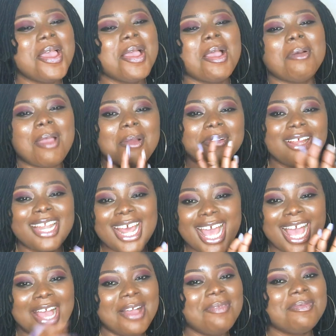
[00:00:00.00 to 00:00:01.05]
My
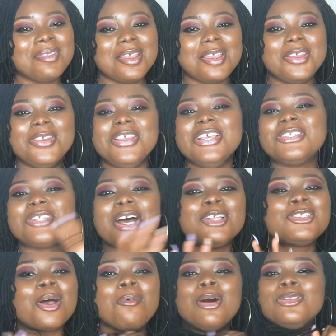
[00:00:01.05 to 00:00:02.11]
brother is not
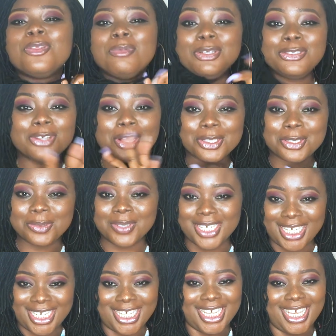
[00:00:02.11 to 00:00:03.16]
someone to be joked
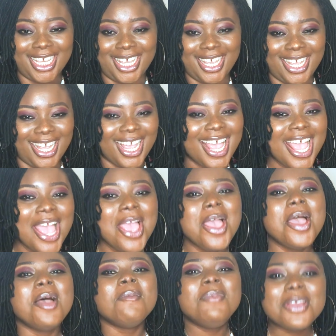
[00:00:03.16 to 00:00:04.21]
with.
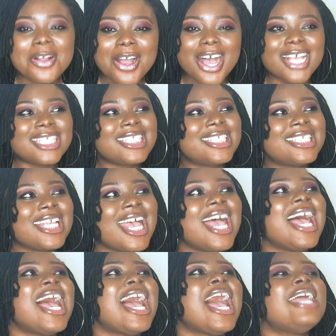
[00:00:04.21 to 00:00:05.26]
Because
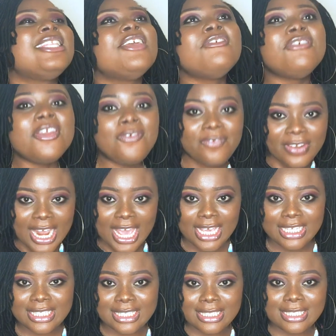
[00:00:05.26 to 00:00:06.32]
the
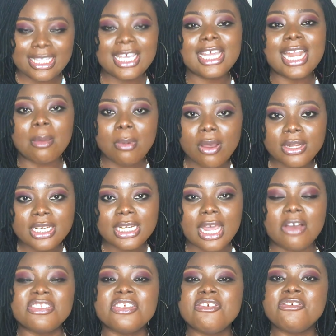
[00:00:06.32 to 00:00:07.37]
reflex, thinking about it now,
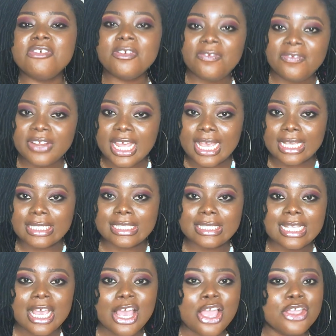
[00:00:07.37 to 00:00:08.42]
the reflex,
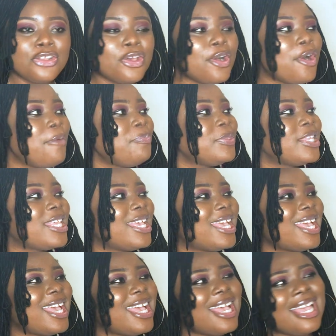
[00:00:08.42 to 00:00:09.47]
you know,
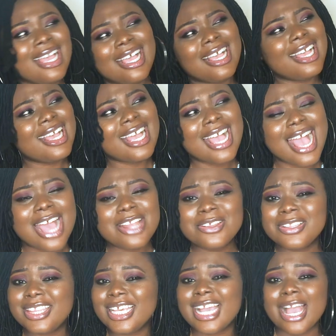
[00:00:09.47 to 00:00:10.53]
I don't
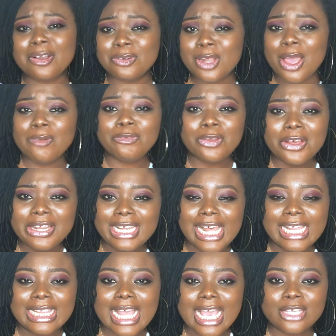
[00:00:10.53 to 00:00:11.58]
think I could have done
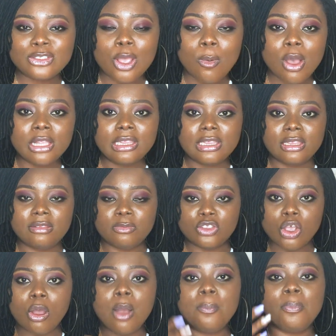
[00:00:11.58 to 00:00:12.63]
that. Like, someone
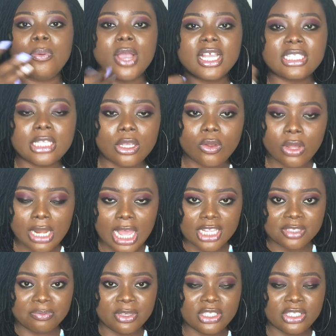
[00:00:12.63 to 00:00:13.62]
points a gun at me.